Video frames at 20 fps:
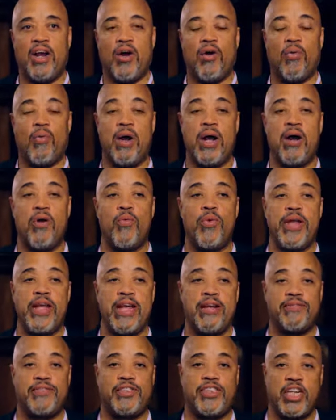Well, we
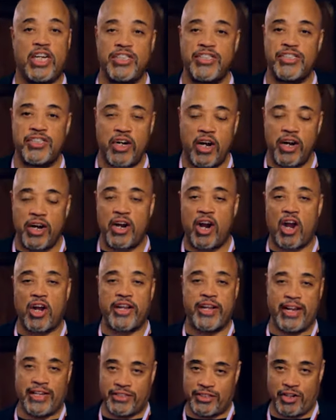have just started our
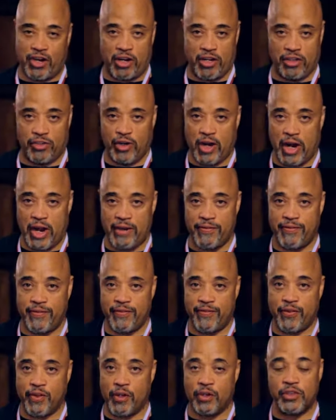Kickstarter drive.
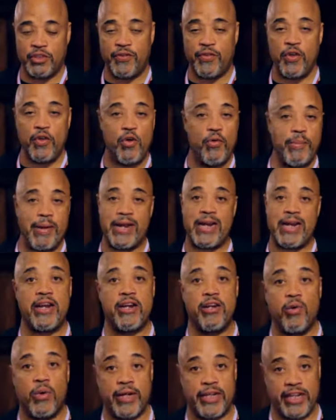For those of you who may
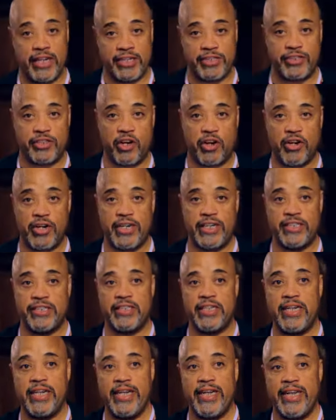know what Kickstarter
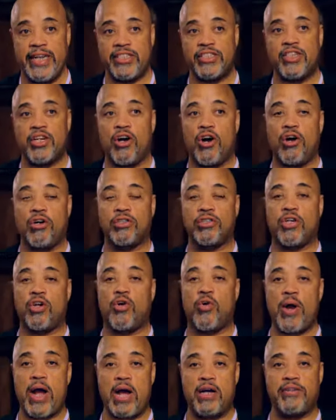is, it's called
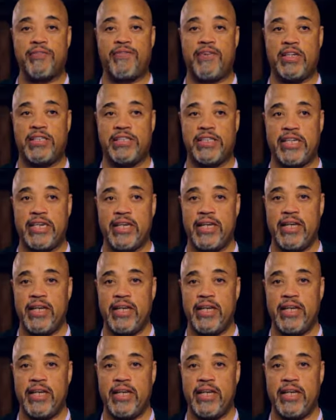crowdfunding.